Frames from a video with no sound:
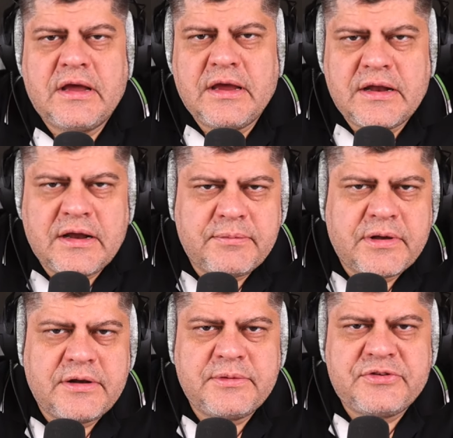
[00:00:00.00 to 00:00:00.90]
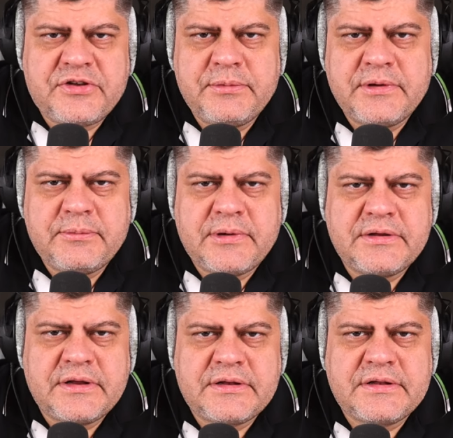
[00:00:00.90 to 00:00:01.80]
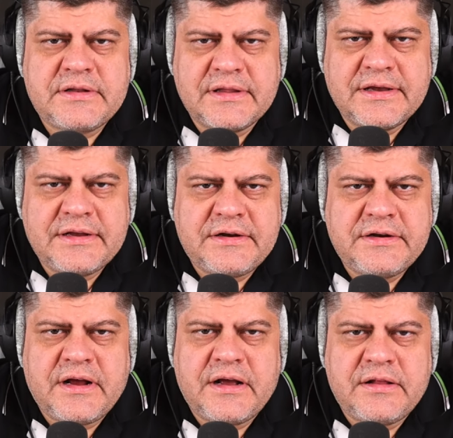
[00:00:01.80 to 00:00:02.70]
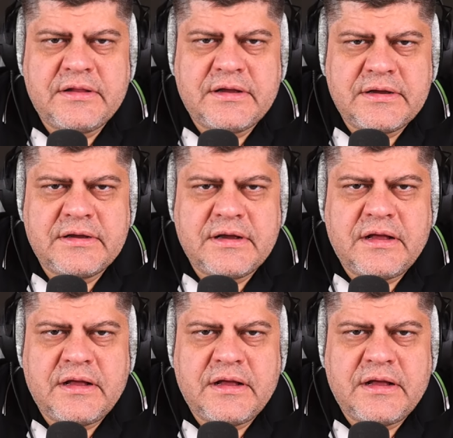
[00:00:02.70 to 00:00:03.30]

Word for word: and i'm going to be streaming about that later i'll uh,